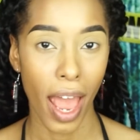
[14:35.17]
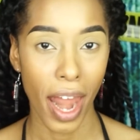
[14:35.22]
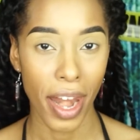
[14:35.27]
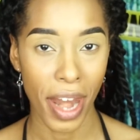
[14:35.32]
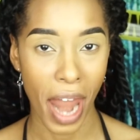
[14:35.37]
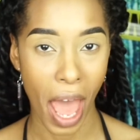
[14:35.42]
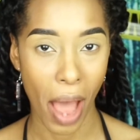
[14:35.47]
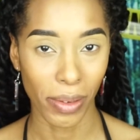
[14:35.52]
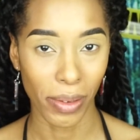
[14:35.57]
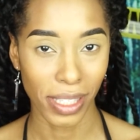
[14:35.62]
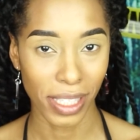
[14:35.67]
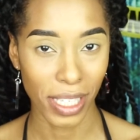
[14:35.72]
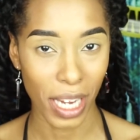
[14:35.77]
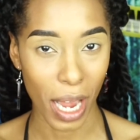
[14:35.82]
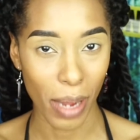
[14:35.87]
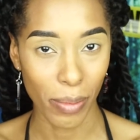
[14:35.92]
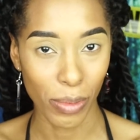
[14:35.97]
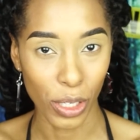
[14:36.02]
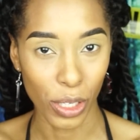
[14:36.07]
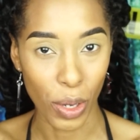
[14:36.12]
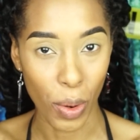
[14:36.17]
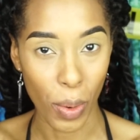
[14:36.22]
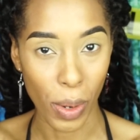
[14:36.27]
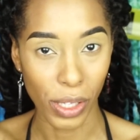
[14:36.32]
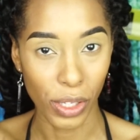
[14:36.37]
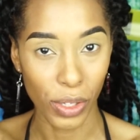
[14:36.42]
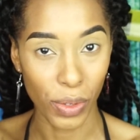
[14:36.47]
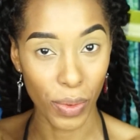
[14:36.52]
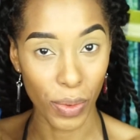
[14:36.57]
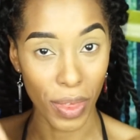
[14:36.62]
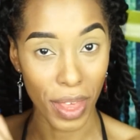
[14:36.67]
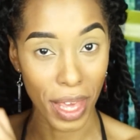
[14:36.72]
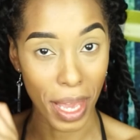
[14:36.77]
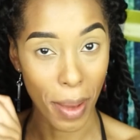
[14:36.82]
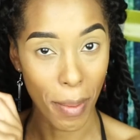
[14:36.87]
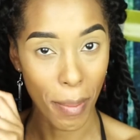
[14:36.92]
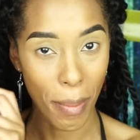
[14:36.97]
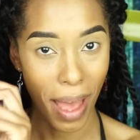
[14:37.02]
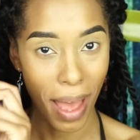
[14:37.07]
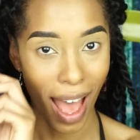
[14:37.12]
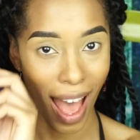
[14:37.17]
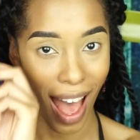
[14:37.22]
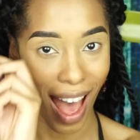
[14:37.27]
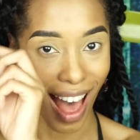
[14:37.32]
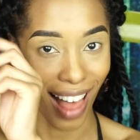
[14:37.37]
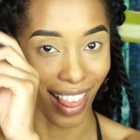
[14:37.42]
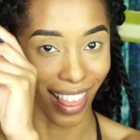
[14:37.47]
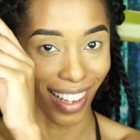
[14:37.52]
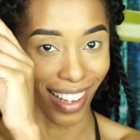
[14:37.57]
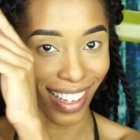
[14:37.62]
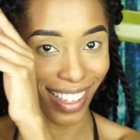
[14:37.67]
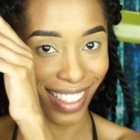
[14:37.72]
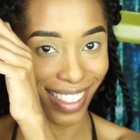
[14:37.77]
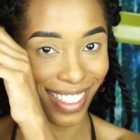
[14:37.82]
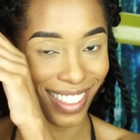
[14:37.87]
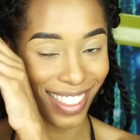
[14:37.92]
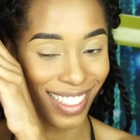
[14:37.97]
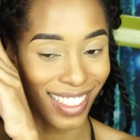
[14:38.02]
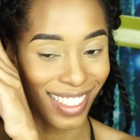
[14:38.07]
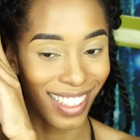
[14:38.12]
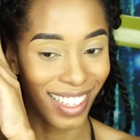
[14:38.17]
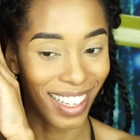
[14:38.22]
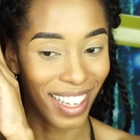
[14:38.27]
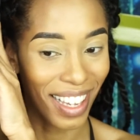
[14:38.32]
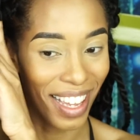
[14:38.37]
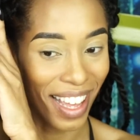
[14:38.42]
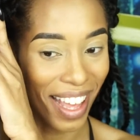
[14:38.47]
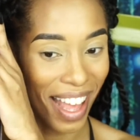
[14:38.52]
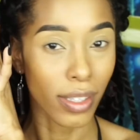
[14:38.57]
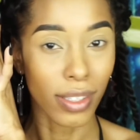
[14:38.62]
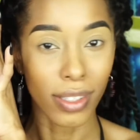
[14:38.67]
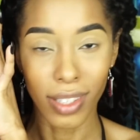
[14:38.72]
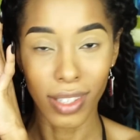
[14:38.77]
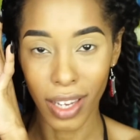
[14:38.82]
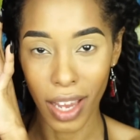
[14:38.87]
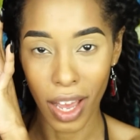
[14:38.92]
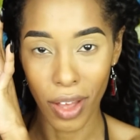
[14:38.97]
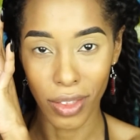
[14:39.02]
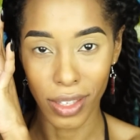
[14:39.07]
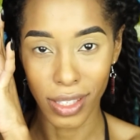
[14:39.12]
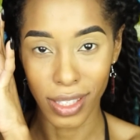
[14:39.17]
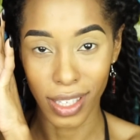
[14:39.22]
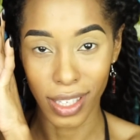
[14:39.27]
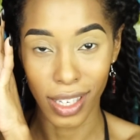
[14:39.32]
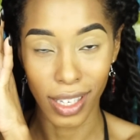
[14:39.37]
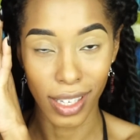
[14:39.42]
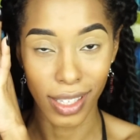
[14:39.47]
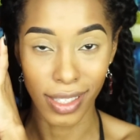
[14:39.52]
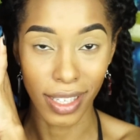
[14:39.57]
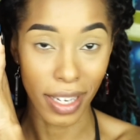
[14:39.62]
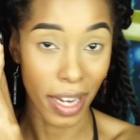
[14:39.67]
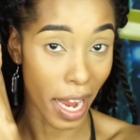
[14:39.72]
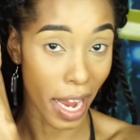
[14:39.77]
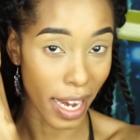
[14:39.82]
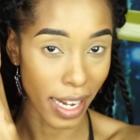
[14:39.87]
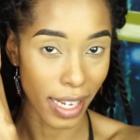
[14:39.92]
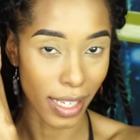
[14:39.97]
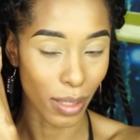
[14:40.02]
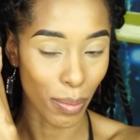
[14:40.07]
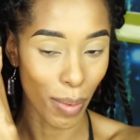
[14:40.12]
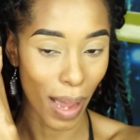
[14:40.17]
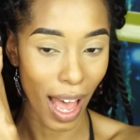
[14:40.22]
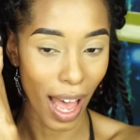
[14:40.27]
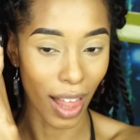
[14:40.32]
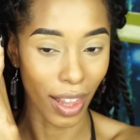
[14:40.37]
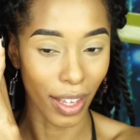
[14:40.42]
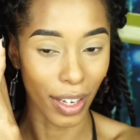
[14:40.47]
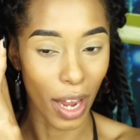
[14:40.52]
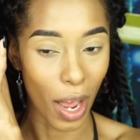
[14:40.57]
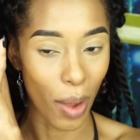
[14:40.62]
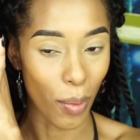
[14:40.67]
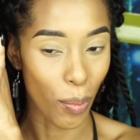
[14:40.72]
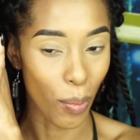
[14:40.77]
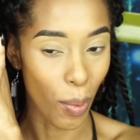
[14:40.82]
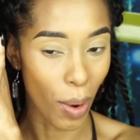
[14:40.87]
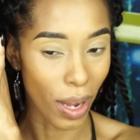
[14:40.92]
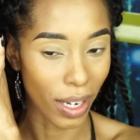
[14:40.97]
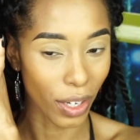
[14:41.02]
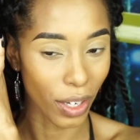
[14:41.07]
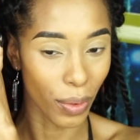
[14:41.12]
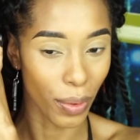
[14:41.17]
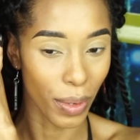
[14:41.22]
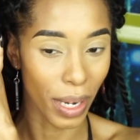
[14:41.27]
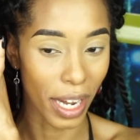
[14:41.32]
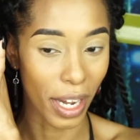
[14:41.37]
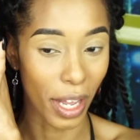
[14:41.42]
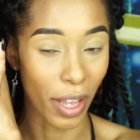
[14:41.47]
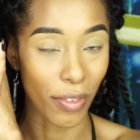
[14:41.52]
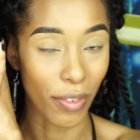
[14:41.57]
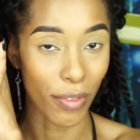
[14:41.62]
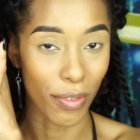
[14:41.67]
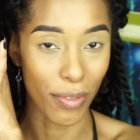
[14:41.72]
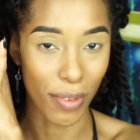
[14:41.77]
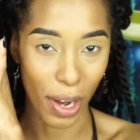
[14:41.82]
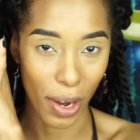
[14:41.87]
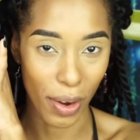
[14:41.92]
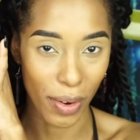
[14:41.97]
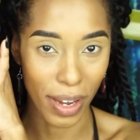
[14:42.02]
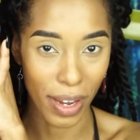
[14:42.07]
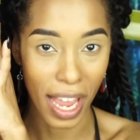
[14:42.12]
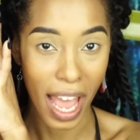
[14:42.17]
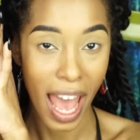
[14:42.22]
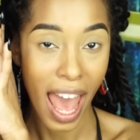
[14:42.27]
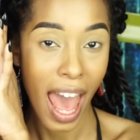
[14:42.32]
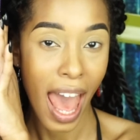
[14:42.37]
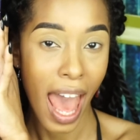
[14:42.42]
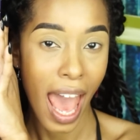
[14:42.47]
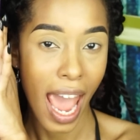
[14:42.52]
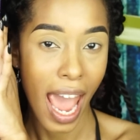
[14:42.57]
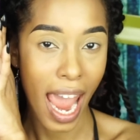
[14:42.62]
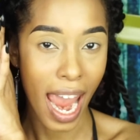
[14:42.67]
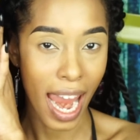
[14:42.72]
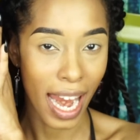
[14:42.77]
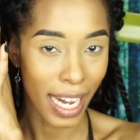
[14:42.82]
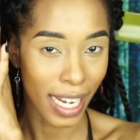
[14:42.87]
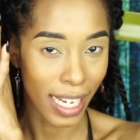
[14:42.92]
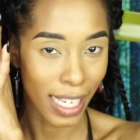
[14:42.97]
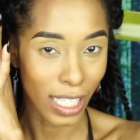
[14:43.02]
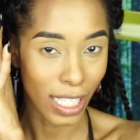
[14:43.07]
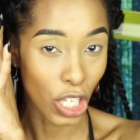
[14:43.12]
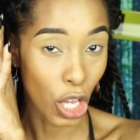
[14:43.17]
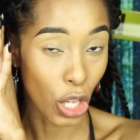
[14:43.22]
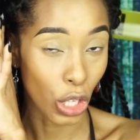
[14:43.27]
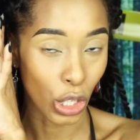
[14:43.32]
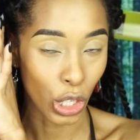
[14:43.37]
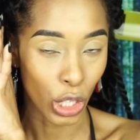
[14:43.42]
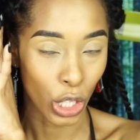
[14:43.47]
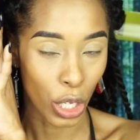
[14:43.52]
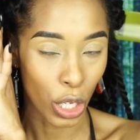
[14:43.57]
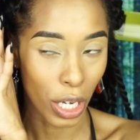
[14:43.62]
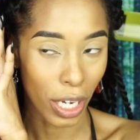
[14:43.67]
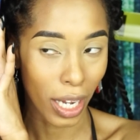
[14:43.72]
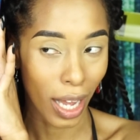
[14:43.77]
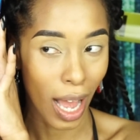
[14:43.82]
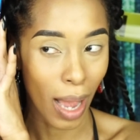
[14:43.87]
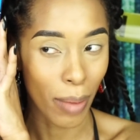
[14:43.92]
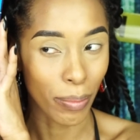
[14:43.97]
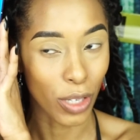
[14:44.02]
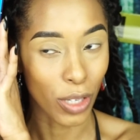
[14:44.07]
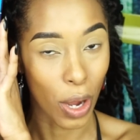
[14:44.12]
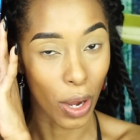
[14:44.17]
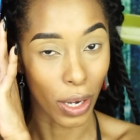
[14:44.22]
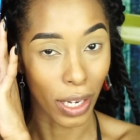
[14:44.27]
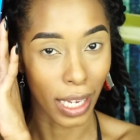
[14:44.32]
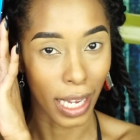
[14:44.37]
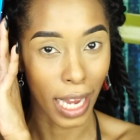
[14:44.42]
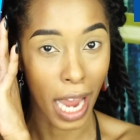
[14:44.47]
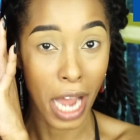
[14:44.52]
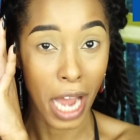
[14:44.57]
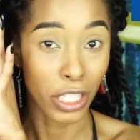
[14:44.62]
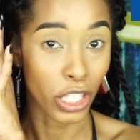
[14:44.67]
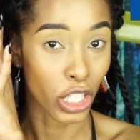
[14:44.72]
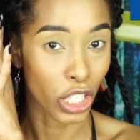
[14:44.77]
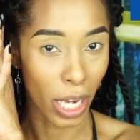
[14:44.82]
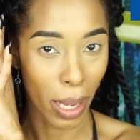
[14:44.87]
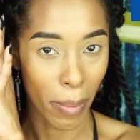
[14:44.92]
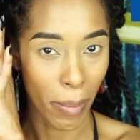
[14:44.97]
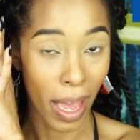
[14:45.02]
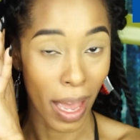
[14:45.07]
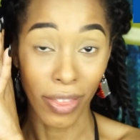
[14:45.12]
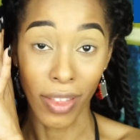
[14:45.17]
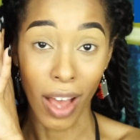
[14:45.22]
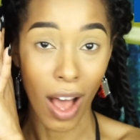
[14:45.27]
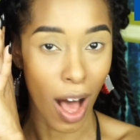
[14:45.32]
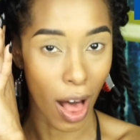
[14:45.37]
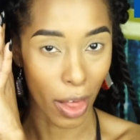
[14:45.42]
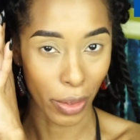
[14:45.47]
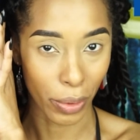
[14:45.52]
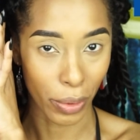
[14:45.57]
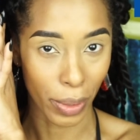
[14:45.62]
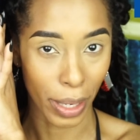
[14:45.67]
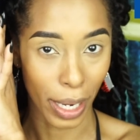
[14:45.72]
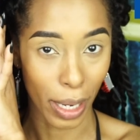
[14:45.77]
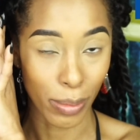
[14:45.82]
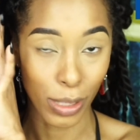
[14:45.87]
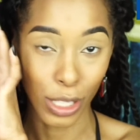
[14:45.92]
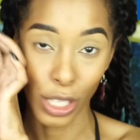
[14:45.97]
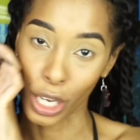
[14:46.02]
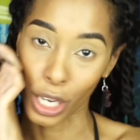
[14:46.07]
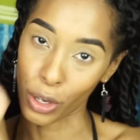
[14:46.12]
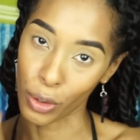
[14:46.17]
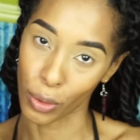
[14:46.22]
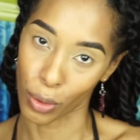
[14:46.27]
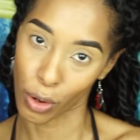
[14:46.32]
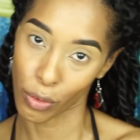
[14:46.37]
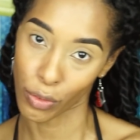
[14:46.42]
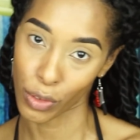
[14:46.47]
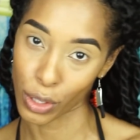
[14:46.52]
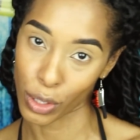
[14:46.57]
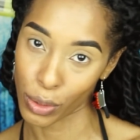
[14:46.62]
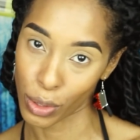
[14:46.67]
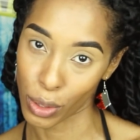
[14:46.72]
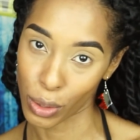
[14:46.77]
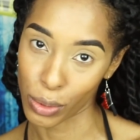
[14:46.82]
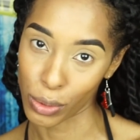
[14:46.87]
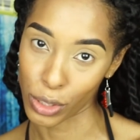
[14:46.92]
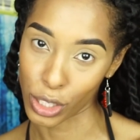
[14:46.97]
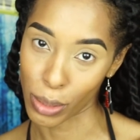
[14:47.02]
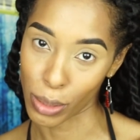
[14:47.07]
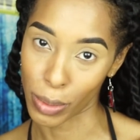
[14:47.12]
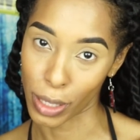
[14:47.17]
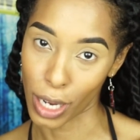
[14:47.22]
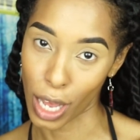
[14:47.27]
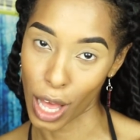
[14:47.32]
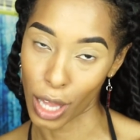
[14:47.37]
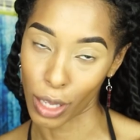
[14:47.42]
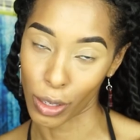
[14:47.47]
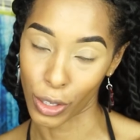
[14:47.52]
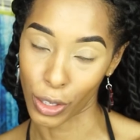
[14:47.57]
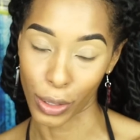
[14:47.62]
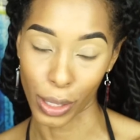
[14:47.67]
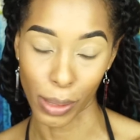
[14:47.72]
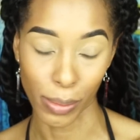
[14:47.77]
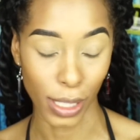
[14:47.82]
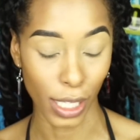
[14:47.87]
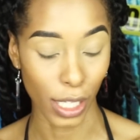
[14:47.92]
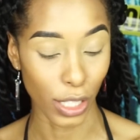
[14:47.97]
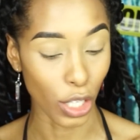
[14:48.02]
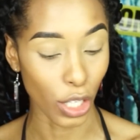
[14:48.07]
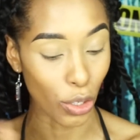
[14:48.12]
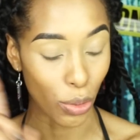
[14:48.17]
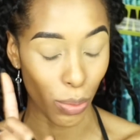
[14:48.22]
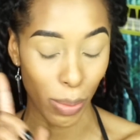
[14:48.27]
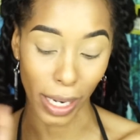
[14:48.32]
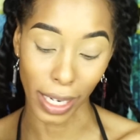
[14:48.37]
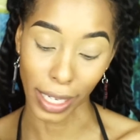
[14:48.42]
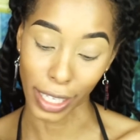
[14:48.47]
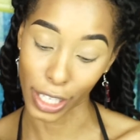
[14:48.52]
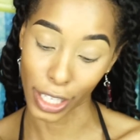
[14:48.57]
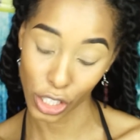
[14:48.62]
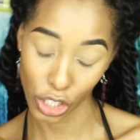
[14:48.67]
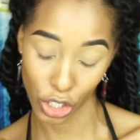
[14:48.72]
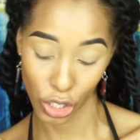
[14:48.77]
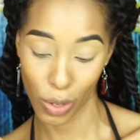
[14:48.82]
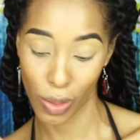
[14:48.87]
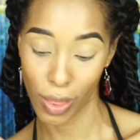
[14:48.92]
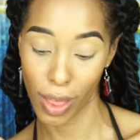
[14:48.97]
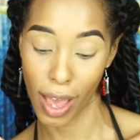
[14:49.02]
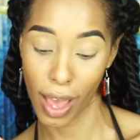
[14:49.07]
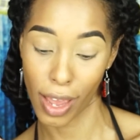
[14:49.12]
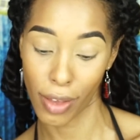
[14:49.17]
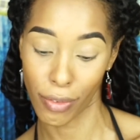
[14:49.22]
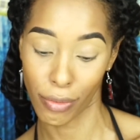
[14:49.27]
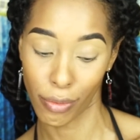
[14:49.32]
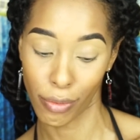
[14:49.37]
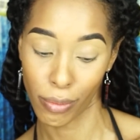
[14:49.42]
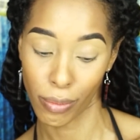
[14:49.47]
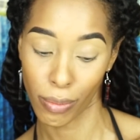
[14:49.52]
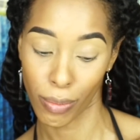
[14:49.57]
Now it's time to go into the palettes. Seeing how this is an 80s palette, I want to create a very 80s look. I'm talking Jem and the Holograms. And girl, if you don't know who Jem and the Holograms is, you better get your life